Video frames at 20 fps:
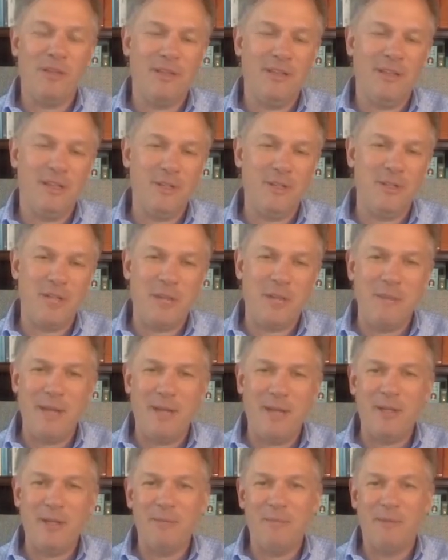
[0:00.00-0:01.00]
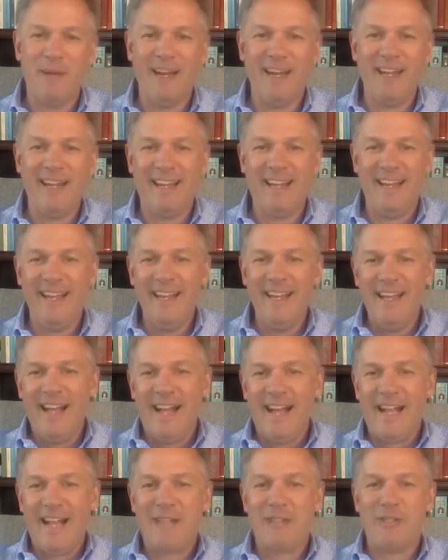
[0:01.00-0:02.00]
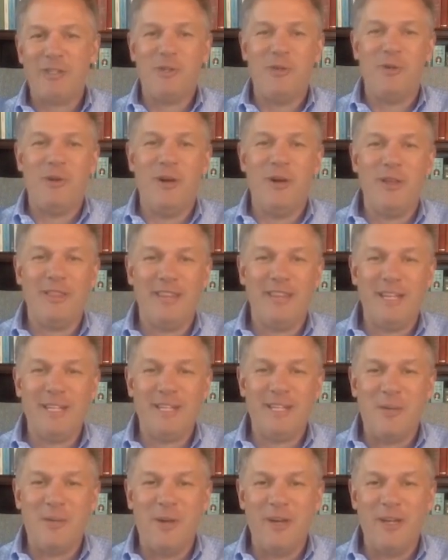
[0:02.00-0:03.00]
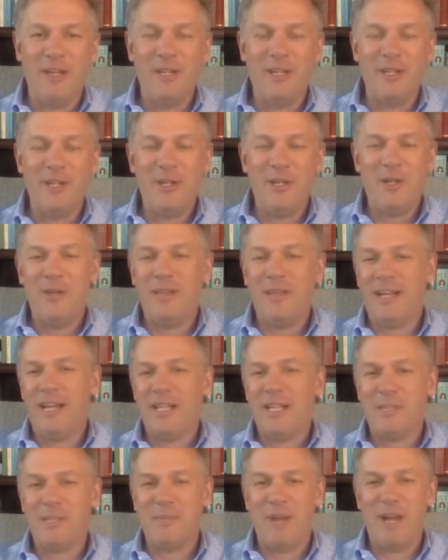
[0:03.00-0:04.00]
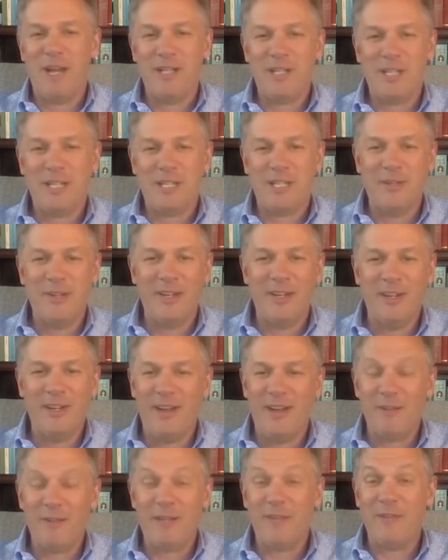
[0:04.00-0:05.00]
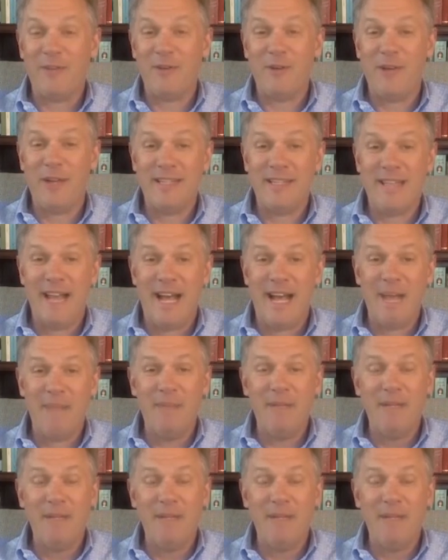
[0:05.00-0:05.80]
And like you said, I made good money. I got to do all the things I wanted to do, the kinds of projects I wanted to do, and I was having a great time.